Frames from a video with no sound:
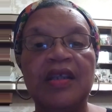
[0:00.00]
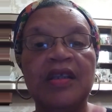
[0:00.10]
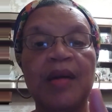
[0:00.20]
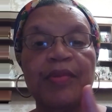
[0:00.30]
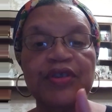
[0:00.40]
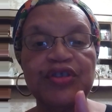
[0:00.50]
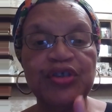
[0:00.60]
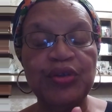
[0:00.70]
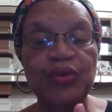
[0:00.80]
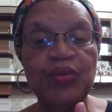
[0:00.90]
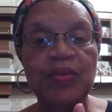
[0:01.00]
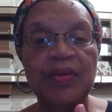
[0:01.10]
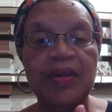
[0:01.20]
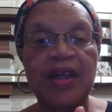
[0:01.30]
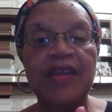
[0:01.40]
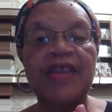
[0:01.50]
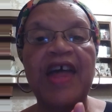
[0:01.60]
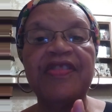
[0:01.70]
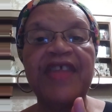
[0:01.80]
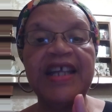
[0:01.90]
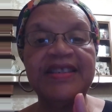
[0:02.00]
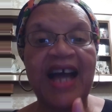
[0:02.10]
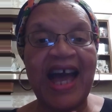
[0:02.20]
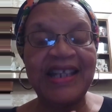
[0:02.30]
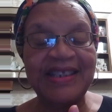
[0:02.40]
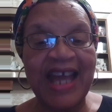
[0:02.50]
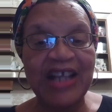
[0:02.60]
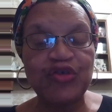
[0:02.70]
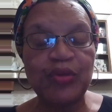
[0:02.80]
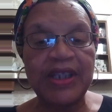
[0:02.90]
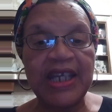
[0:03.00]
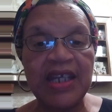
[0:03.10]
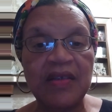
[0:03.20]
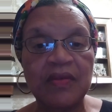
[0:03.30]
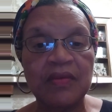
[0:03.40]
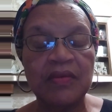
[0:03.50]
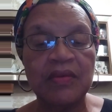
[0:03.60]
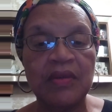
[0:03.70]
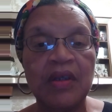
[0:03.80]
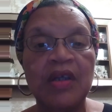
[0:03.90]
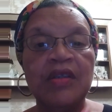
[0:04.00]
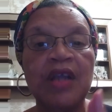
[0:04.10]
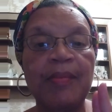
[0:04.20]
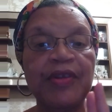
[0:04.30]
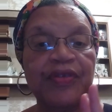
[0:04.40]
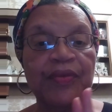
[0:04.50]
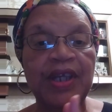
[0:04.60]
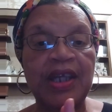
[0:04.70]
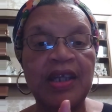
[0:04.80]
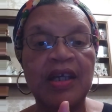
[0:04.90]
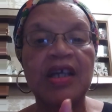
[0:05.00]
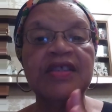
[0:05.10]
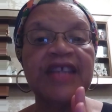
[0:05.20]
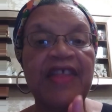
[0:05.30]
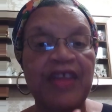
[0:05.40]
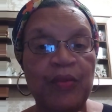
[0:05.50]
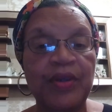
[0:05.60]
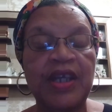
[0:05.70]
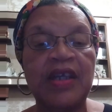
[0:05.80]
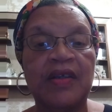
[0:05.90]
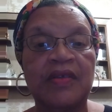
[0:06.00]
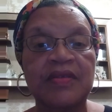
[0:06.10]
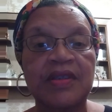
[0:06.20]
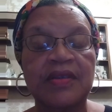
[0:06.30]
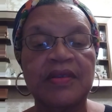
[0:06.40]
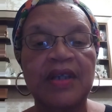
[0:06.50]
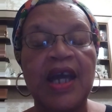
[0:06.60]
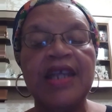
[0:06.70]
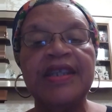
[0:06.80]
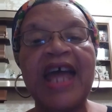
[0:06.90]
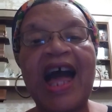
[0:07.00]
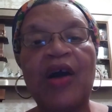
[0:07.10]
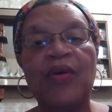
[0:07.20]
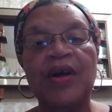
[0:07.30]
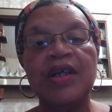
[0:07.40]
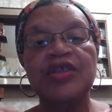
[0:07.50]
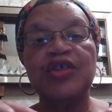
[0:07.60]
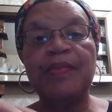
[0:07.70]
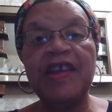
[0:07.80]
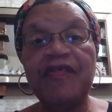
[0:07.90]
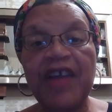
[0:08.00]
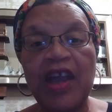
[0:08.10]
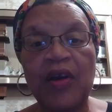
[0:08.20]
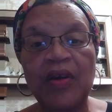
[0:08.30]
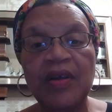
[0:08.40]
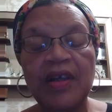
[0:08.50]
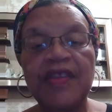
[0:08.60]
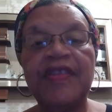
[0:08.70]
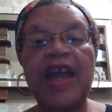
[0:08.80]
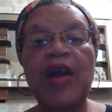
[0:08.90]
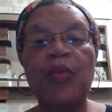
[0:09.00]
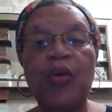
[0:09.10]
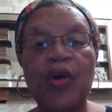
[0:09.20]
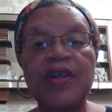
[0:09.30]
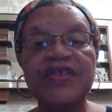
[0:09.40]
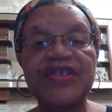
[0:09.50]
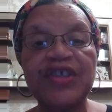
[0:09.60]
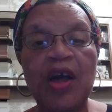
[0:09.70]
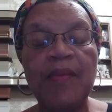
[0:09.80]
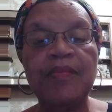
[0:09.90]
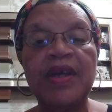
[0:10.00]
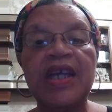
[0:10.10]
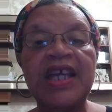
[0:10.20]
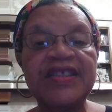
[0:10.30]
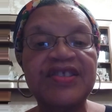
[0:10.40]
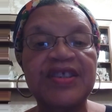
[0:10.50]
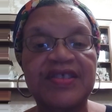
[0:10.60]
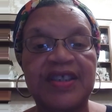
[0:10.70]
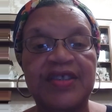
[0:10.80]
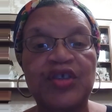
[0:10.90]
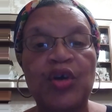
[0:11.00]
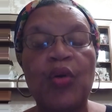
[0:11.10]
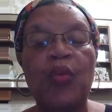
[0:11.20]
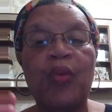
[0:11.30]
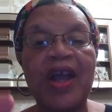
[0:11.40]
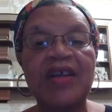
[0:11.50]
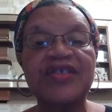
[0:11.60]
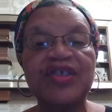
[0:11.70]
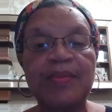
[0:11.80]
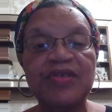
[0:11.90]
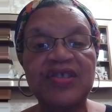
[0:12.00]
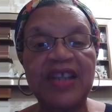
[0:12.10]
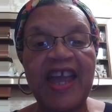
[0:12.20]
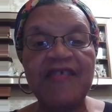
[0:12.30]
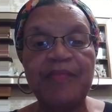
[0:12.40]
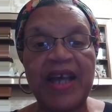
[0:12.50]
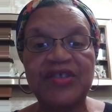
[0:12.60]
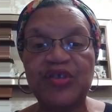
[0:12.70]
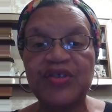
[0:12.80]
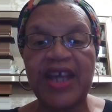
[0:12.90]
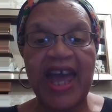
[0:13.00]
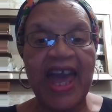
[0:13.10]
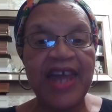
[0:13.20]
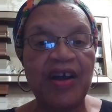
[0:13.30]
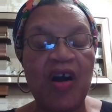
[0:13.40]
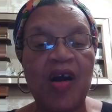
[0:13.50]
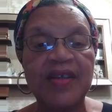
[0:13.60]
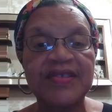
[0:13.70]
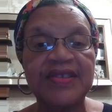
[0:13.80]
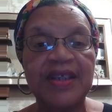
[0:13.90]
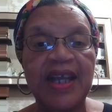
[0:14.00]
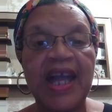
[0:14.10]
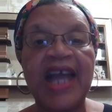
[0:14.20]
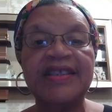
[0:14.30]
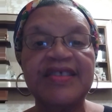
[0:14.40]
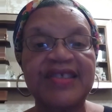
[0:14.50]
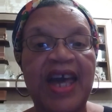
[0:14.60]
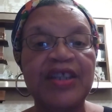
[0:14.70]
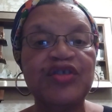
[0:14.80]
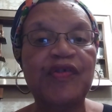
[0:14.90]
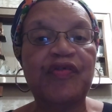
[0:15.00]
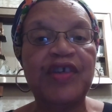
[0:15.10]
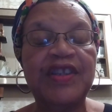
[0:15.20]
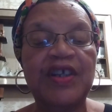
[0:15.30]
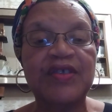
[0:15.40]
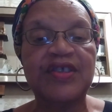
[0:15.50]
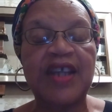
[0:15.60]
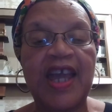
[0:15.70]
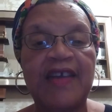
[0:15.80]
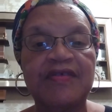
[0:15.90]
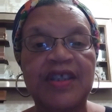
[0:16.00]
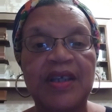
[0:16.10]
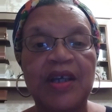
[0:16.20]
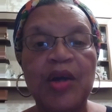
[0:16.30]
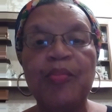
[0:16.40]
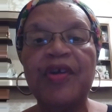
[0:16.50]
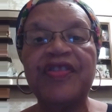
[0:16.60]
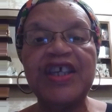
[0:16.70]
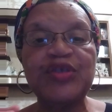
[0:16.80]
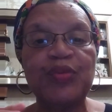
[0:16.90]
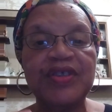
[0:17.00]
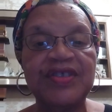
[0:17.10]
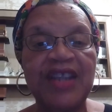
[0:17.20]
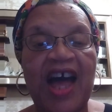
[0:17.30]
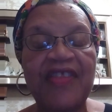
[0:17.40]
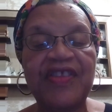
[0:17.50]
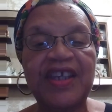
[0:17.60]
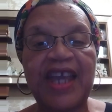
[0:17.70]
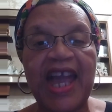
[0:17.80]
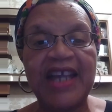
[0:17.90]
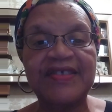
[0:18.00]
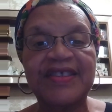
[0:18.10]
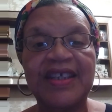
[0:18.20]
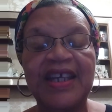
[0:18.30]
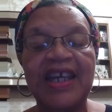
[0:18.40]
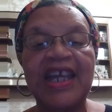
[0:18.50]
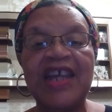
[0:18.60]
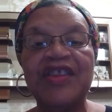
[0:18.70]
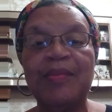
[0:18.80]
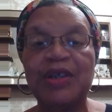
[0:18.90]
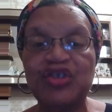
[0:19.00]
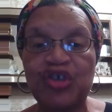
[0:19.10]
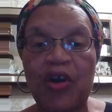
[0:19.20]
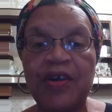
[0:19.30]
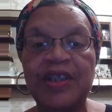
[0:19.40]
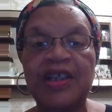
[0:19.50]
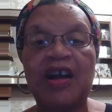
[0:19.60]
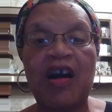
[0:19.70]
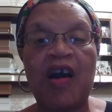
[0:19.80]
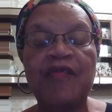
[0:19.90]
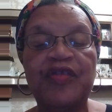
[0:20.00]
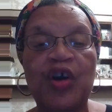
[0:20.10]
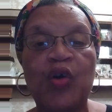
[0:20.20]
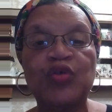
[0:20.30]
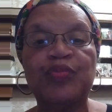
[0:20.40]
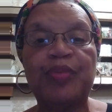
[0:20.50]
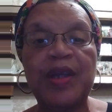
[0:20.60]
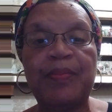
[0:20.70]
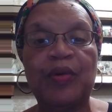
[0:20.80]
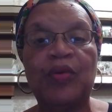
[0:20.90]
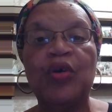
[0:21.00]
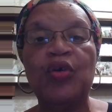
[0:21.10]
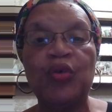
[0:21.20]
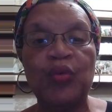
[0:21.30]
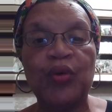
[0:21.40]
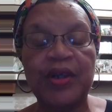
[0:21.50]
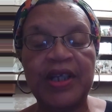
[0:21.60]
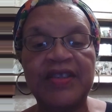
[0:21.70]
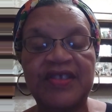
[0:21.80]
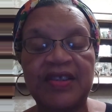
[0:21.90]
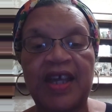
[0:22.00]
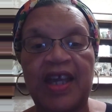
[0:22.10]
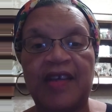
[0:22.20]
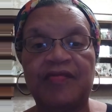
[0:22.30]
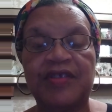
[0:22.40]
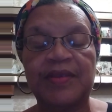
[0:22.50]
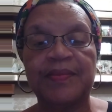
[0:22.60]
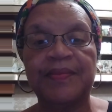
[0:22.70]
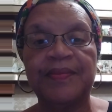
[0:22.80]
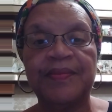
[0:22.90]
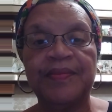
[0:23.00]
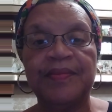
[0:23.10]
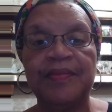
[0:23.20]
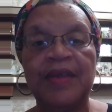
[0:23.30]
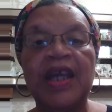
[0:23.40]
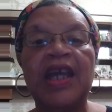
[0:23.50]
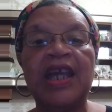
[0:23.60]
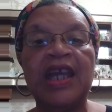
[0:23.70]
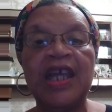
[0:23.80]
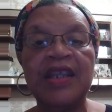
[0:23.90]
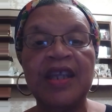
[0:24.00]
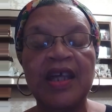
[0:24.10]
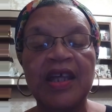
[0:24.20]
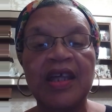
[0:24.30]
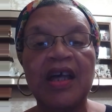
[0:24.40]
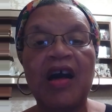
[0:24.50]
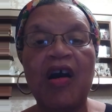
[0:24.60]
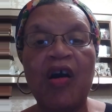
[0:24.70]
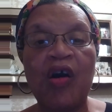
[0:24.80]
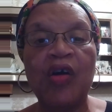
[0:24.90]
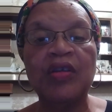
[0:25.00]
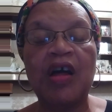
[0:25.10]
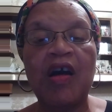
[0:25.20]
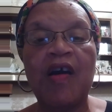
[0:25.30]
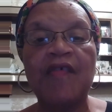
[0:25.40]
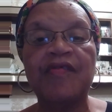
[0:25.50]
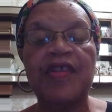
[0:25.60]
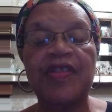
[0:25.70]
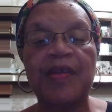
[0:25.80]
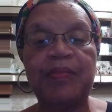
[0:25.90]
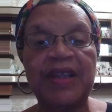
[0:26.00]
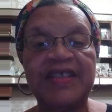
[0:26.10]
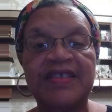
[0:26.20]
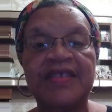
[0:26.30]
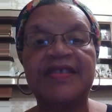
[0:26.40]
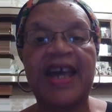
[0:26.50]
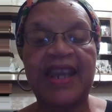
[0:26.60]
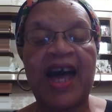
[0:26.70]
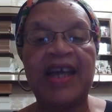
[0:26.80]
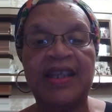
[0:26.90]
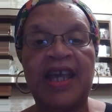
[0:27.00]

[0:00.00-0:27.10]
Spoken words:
Number two, that they died naturally. Number three is that they were killed. Now, to be fair, there were some instances where some slave masters had hearts and decided to free their slaves, but this was not the case in the majority of those people who were enslaved in all of the places that I